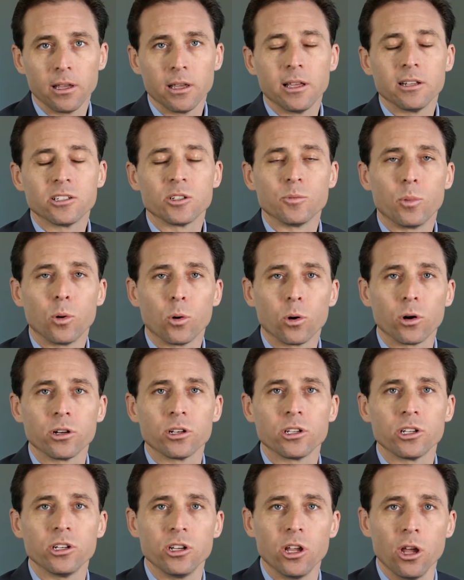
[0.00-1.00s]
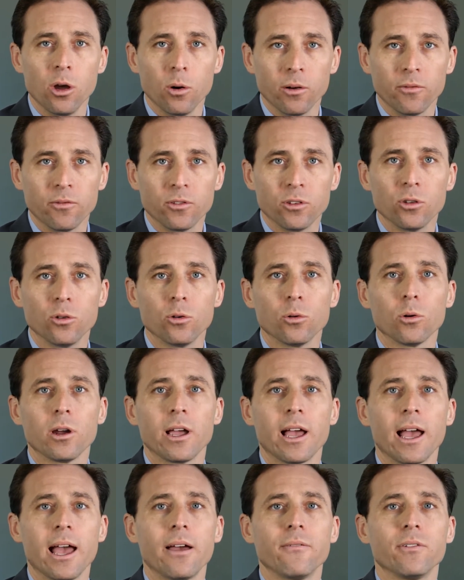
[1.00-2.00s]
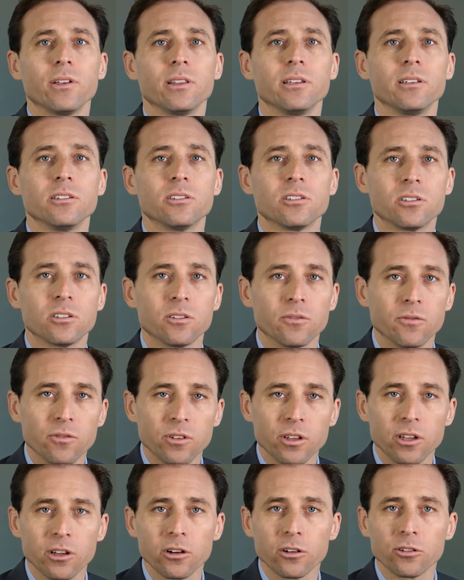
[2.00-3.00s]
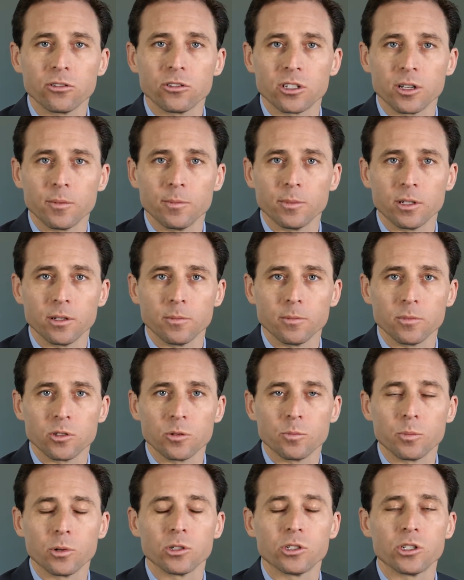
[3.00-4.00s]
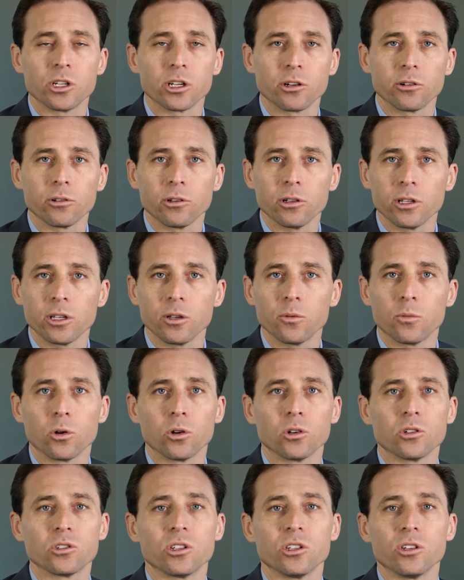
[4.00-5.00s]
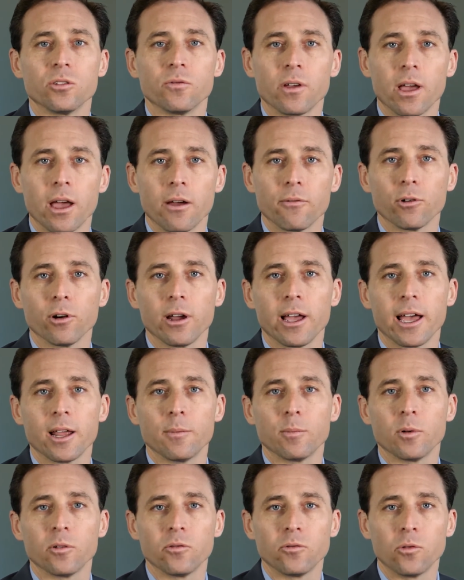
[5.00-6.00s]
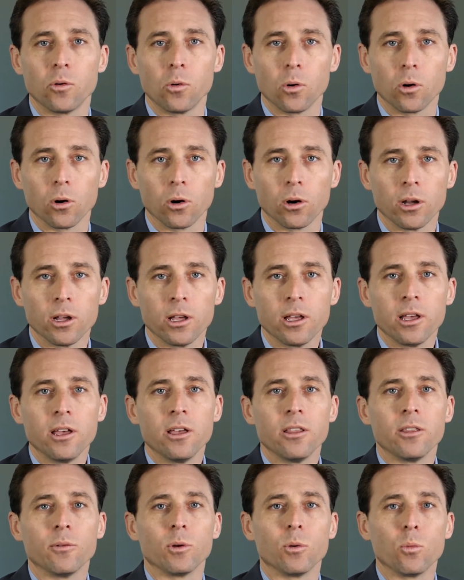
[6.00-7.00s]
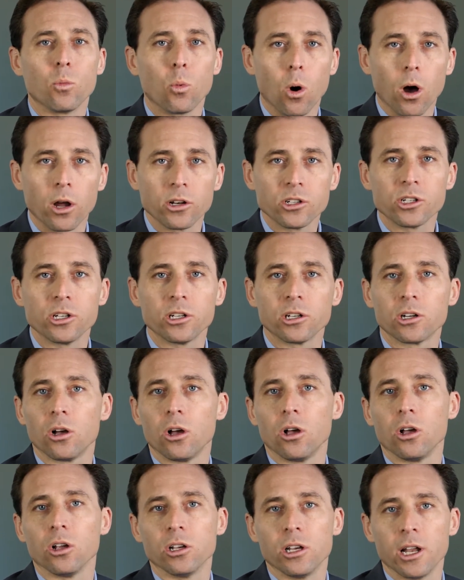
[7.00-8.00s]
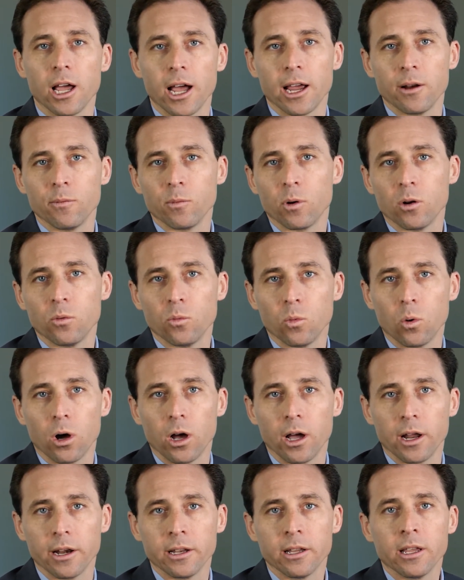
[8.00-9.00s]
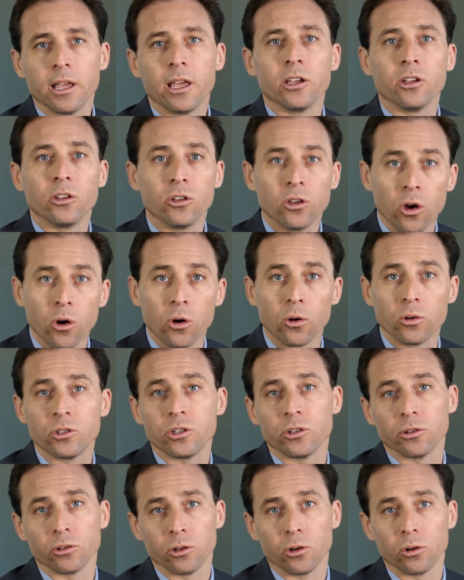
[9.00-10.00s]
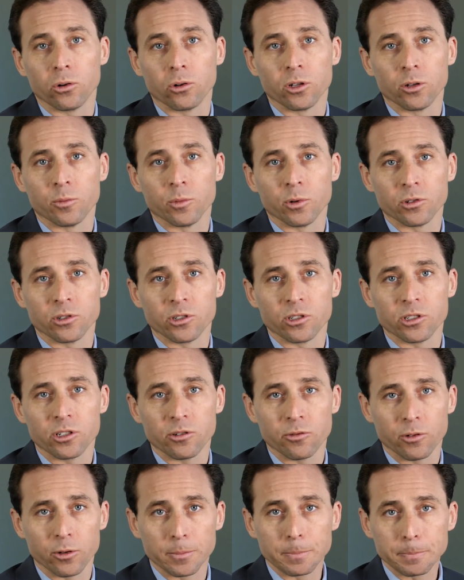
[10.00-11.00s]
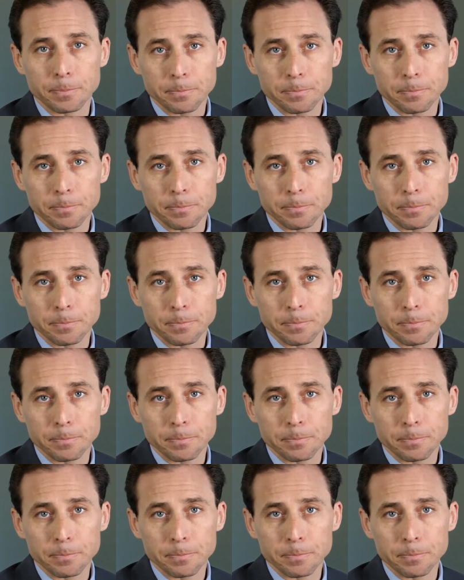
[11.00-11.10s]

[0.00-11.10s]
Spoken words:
It's important to know if you are having these severe symptoms, particularly worse than you've ever had before, that we want you to call 911 and go to your local emergency room.